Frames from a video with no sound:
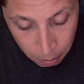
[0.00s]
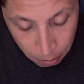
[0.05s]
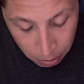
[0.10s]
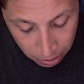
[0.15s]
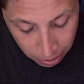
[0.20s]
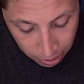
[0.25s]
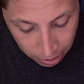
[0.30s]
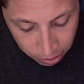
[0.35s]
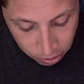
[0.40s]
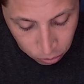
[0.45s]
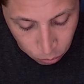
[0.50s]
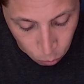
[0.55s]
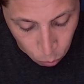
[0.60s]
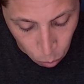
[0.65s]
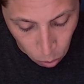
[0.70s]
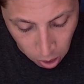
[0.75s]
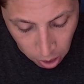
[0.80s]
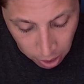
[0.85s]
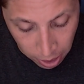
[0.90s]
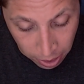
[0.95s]
plus
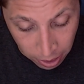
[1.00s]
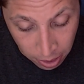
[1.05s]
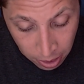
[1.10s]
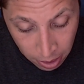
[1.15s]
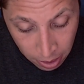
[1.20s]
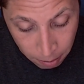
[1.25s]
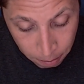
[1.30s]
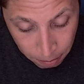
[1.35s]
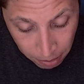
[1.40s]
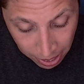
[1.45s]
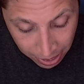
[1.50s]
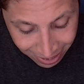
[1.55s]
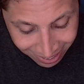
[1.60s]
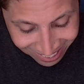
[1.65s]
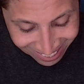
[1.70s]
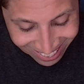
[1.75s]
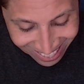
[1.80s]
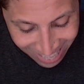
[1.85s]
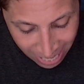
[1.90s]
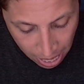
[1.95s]
1
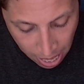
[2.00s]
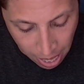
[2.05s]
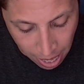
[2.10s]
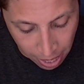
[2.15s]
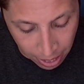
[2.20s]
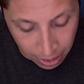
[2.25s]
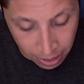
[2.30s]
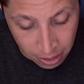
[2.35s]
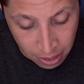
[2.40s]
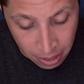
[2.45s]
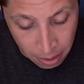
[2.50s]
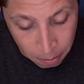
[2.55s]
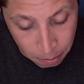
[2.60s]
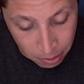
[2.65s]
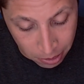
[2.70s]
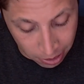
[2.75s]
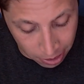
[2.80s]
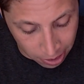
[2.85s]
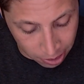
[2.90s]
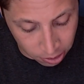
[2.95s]
minus 9
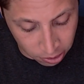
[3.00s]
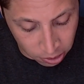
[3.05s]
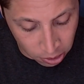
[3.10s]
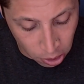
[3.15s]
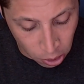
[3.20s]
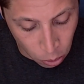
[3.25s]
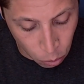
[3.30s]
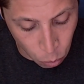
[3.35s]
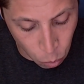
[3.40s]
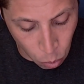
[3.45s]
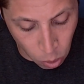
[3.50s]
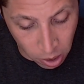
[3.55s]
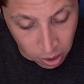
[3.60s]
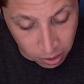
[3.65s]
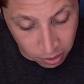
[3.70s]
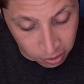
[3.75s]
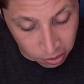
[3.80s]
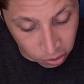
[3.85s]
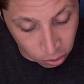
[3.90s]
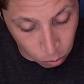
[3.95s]
plus
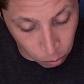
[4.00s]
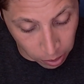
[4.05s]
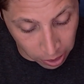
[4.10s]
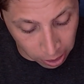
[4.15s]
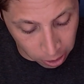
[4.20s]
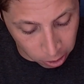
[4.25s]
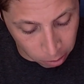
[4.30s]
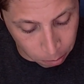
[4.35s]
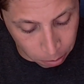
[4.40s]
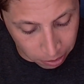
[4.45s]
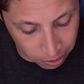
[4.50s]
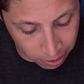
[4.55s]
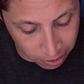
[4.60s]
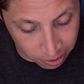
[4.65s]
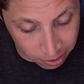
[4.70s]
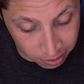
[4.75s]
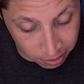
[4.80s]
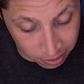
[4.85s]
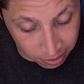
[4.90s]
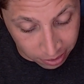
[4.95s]
1 squared
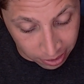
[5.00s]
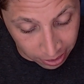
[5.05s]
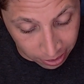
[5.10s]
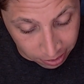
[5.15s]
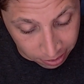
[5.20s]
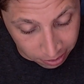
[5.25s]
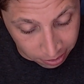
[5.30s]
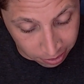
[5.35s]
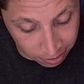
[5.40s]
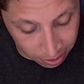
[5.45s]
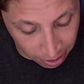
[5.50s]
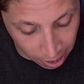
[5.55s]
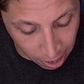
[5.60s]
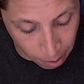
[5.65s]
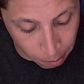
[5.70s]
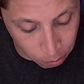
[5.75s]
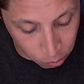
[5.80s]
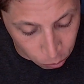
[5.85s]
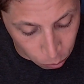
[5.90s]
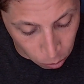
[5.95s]
plus 6
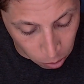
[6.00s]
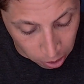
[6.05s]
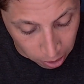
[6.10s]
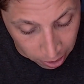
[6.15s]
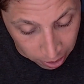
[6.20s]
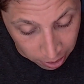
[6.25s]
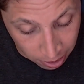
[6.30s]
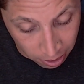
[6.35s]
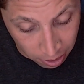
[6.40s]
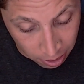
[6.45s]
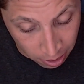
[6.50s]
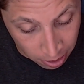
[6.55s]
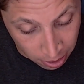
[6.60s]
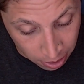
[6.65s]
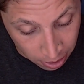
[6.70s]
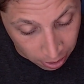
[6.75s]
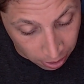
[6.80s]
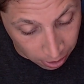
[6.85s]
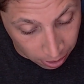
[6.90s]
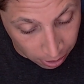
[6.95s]
times 1
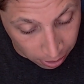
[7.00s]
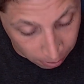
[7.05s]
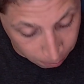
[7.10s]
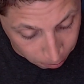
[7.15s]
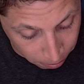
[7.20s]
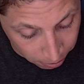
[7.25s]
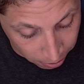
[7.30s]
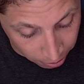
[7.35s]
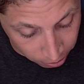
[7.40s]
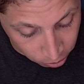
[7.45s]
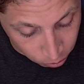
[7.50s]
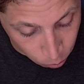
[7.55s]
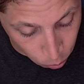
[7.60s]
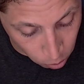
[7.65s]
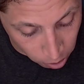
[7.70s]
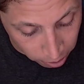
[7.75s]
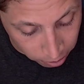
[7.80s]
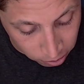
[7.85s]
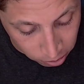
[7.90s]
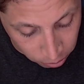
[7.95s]
uh, plus
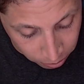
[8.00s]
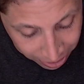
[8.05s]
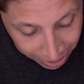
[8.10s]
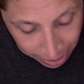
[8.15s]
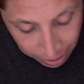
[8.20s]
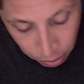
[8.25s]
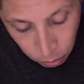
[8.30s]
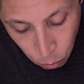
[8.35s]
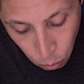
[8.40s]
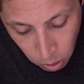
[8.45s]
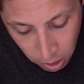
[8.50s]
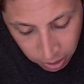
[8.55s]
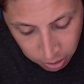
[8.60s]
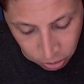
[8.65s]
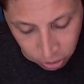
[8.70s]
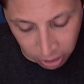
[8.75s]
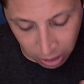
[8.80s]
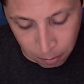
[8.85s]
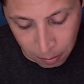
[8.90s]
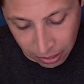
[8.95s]
1. So again, the 1s
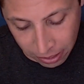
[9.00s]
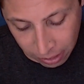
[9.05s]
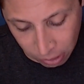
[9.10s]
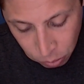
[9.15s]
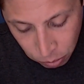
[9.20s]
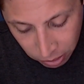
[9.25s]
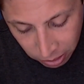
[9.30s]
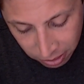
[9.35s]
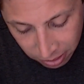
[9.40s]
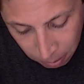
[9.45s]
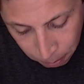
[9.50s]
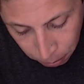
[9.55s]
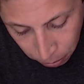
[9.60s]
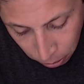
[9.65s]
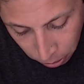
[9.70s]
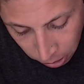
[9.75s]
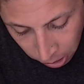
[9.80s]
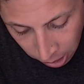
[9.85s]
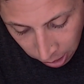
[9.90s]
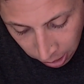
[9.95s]
are going to make things really
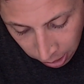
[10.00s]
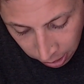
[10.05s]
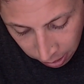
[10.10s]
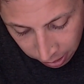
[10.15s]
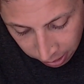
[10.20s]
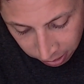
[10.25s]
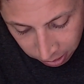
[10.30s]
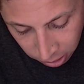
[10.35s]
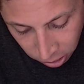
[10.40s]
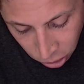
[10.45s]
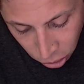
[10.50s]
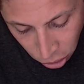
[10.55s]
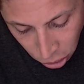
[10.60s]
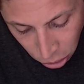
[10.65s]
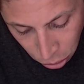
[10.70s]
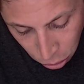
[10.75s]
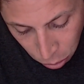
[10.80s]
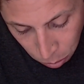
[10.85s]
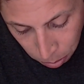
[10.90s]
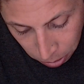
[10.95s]
simple. This is
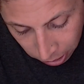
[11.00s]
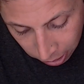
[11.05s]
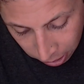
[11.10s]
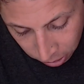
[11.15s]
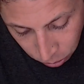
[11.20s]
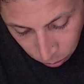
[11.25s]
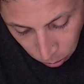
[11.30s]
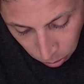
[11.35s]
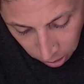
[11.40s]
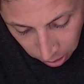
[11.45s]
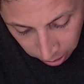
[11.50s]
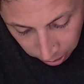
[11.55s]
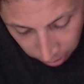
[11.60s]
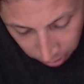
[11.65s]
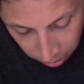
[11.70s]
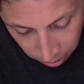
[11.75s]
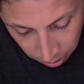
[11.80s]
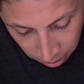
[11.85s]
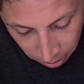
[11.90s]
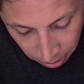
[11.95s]
2 plus 1
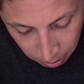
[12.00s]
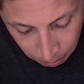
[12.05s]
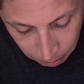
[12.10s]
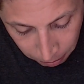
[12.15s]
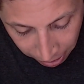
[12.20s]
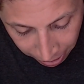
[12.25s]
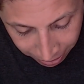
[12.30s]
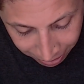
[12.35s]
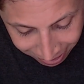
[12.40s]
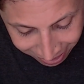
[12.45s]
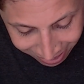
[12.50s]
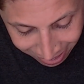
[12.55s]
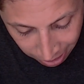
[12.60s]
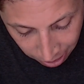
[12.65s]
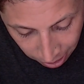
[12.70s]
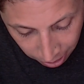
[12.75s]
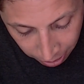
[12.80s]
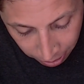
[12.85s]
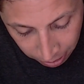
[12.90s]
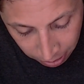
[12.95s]
minus
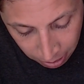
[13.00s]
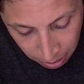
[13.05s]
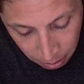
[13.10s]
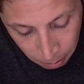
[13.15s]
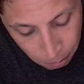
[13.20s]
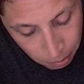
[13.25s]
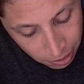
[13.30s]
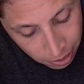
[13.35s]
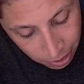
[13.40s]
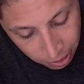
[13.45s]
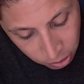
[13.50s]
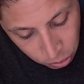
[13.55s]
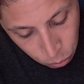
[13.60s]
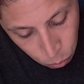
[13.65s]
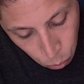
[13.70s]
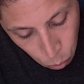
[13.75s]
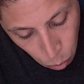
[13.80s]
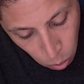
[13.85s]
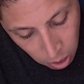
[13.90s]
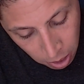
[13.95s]
9 plus
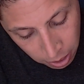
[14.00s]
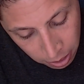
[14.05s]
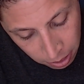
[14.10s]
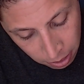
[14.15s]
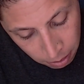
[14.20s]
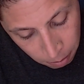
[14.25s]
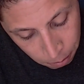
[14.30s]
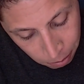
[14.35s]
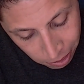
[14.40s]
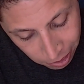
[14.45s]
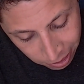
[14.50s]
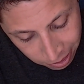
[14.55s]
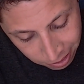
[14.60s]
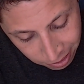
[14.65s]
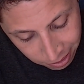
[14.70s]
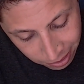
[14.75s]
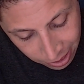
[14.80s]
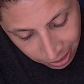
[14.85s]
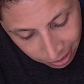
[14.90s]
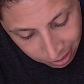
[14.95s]
1 plus
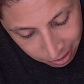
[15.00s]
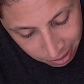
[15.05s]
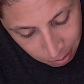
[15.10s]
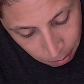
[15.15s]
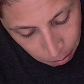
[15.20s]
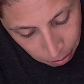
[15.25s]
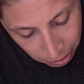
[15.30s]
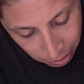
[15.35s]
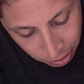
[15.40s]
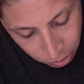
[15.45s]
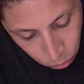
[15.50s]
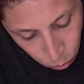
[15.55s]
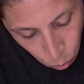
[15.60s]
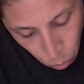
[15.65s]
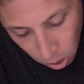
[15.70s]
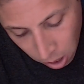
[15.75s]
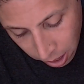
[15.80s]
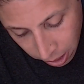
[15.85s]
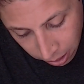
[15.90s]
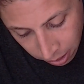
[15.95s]
6 plus
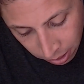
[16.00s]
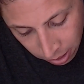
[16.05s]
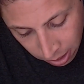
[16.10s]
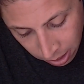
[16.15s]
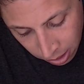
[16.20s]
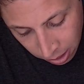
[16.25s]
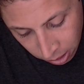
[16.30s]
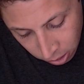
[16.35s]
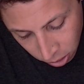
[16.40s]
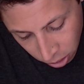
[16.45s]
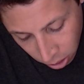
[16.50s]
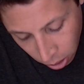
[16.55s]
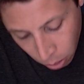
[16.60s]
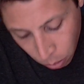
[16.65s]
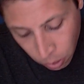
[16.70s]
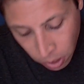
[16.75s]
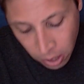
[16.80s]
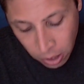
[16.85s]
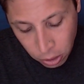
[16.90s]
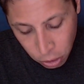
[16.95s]
1.
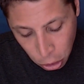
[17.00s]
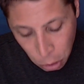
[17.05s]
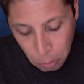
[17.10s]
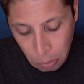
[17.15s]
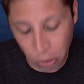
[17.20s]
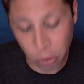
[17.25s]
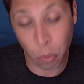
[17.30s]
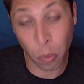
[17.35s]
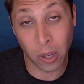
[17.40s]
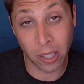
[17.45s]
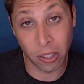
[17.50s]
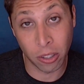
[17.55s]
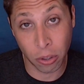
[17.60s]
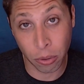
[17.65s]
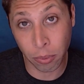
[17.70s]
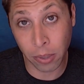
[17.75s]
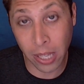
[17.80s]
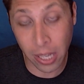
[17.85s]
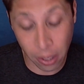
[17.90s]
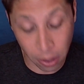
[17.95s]
So 2 plus 1 is
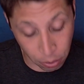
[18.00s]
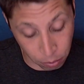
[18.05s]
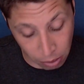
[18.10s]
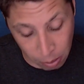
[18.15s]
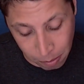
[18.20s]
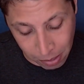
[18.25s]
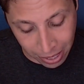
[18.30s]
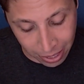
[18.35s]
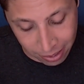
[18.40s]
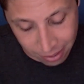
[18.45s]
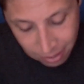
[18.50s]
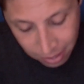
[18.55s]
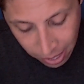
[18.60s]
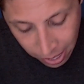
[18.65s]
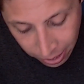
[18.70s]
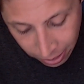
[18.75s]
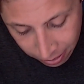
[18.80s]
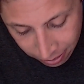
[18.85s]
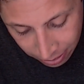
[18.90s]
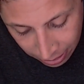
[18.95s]
3, 3 minus
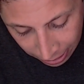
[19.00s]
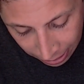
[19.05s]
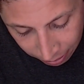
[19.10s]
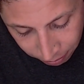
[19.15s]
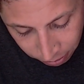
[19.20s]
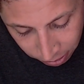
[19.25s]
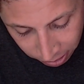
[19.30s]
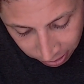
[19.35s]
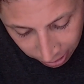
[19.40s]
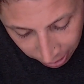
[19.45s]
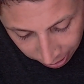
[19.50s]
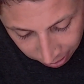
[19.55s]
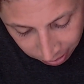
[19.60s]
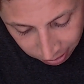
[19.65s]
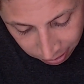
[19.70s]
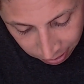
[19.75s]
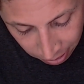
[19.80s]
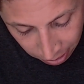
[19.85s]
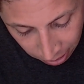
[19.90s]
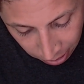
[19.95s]
9 is negative
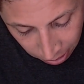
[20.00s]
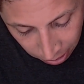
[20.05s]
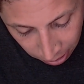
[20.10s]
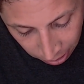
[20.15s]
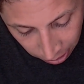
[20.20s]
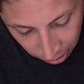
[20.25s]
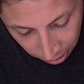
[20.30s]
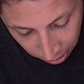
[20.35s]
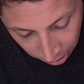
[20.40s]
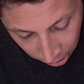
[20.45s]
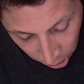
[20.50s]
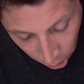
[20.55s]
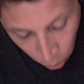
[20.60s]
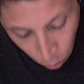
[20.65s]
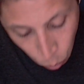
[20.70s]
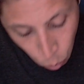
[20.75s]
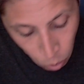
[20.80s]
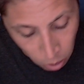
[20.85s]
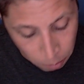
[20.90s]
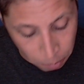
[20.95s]
6,
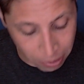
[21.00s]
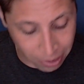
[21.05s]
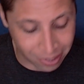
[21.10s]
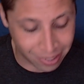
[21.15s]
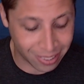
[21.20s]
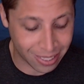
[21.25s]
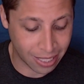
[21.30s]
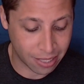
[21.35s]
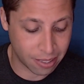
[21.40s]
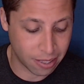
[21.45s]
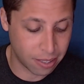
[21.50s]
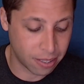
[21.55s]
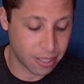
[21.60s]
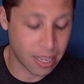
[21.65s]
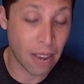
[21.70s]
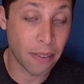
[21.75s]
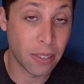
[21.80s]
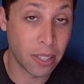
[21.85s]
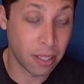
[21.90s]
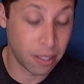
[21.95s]
1 plus 6 is
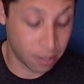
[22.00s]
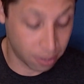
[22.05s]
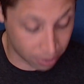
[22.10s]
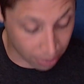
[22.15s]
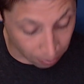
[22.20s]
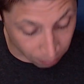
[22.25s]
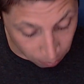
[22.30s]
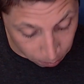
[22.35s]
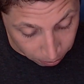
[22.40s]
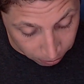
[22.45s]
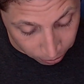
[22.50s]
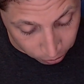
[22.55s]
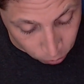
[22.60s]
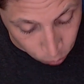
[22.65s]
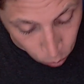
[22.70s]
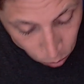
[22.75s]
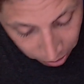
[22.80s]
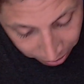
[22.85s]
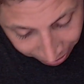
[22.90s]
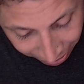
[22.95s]
7, 7 plus
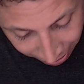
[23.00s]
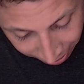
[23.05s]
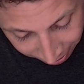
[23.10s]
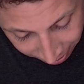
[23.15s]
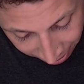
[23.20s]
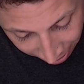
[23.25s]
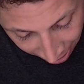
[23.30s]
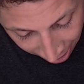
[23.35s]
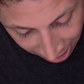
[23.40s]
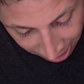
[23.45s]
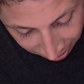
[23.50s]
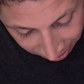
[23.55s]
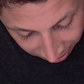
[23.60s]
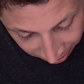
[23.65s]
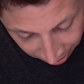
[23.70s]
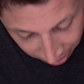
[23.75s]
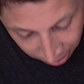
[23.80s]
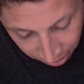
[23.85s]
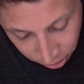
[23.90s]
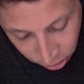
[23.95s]
1 is 8.
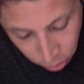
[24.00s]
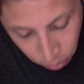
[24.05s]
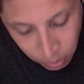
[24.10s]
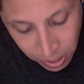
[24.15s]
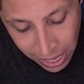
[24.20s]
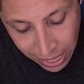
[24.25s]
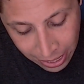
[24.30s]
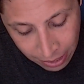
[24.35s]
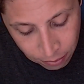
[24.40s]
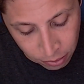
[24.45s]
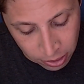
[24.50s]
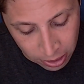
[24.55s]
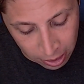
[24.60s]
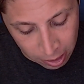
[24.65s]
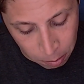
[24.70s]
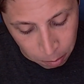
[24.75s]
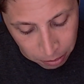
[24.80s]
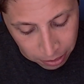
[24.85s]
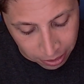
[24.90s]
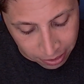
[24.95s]
So negative 6
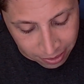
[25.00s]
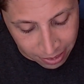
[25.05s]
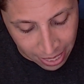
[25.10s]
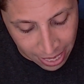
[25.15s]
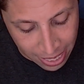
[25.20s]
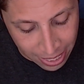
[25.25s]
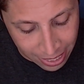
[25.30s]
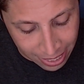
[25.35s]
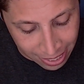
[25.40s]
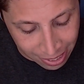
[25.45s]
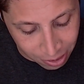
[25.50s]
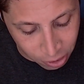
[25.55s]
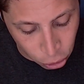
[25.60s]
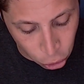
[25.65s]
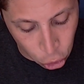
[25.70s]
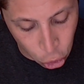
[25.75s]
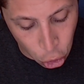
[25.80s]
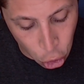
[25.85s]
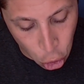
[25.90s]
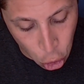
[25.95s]
plus 8 is
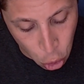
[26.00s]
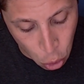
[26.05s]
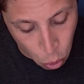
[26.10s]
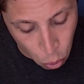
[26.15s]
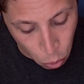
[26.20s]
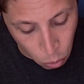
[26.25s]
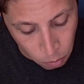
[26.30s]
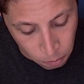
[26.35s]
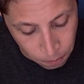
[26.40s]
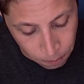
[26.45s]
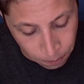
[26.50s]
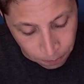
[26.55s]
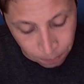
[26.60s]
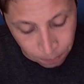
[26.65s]
2.